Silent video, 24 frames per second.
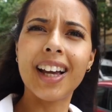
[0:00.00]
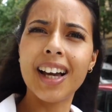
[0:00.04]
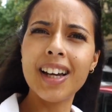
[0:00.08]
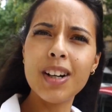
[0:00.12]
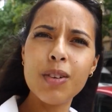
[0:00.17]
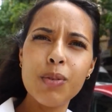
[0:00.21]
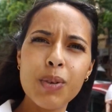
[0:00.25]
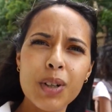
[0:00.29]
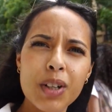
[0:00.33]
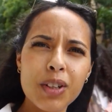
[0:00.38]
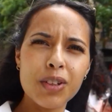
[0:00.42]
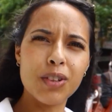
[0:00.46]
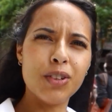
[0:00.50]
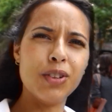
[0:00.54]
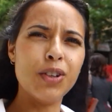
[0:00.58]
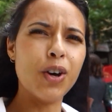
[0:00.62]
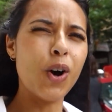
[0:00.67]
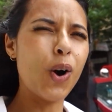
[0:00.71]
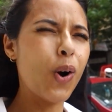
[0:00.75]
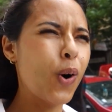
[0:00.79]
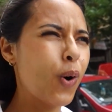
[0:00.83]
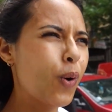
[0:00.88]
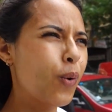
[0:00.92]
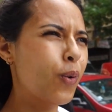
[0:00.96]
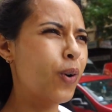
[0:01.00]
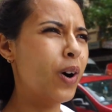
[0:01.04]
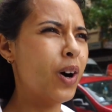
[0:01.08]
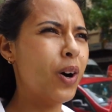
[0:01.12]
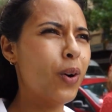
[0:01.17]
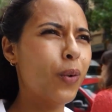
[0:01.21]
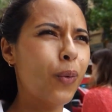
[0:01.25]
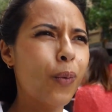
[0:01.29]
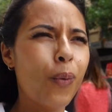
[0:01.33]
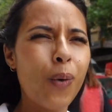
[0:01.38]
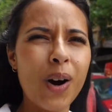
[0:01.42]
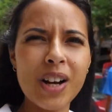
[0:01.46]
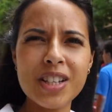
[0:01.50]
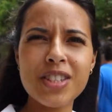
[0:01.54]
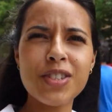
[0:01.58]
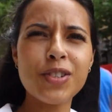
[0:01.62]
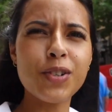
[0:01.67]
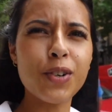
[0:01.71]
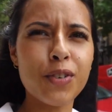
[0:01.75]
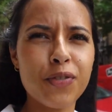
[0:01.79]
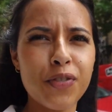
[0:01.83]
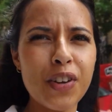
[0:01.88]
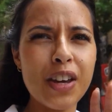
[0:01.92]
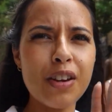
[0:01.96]
kind of want to know
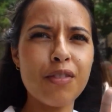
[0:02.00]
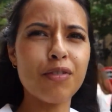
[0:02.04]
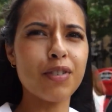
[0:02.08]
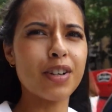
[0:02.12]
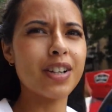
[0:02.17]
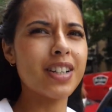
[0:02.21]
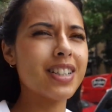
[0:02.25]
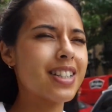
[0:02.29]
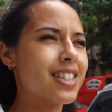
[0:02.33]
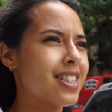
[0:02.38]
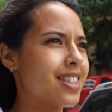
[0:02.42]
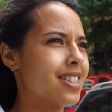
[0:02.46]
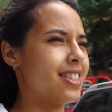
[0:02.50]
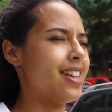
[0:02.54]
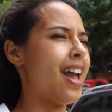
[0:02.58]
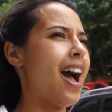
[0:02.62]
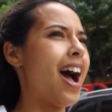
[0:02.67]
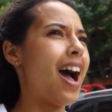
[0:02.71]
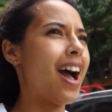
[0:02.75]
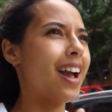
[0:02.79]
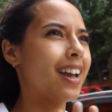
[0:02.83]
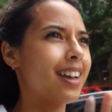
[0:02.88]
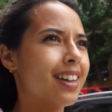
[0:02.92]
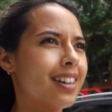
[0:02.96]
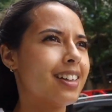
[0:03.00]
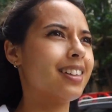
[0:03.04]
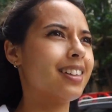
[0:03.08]
what's your favorite snack.